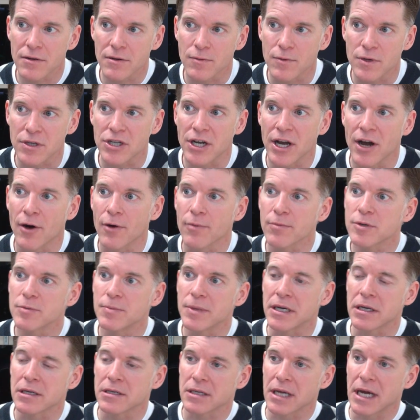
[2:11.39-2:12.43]
which helps
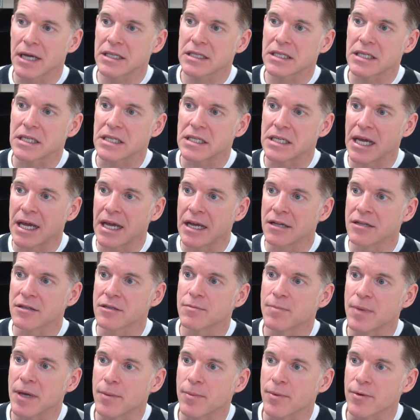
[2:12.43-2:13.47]
because that sustains
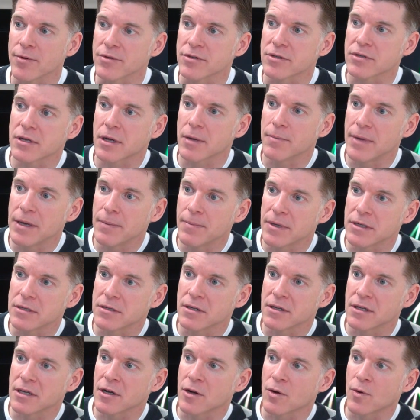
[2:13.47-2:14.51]
people's commitment
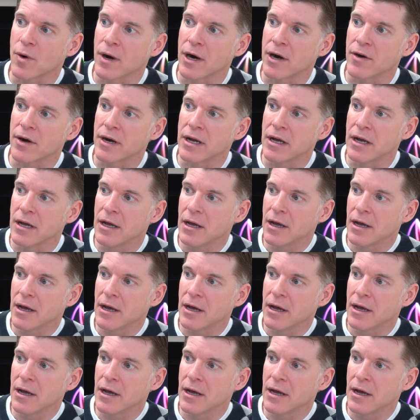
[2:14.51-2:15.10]
to the inquiry.